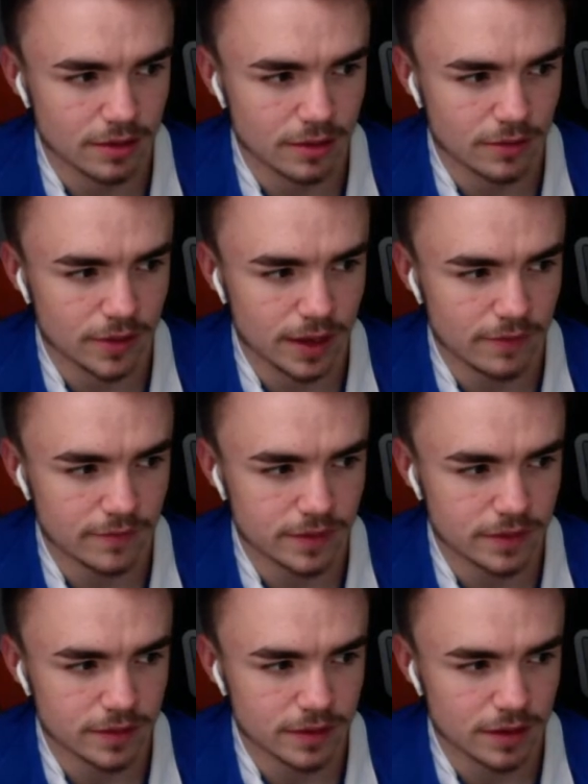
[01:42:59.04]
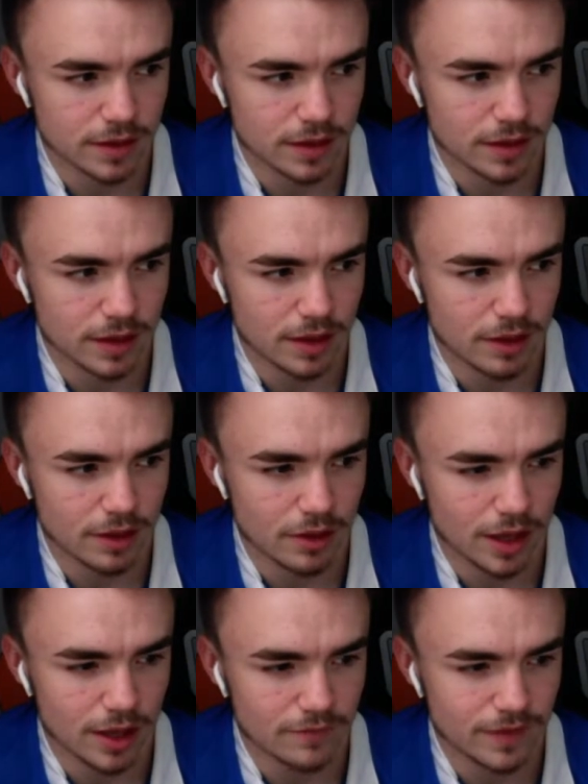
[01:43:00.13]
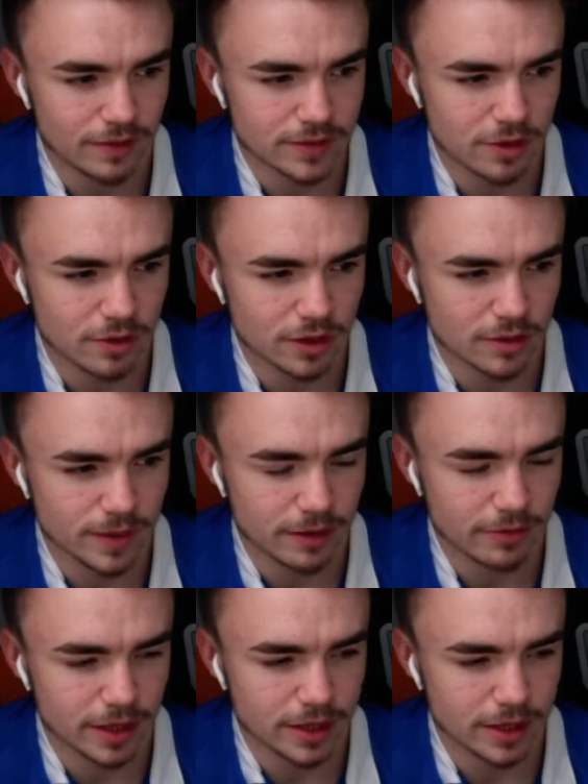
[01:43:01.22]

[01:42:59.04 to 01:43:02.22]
On the left. Infield to Okanabiri.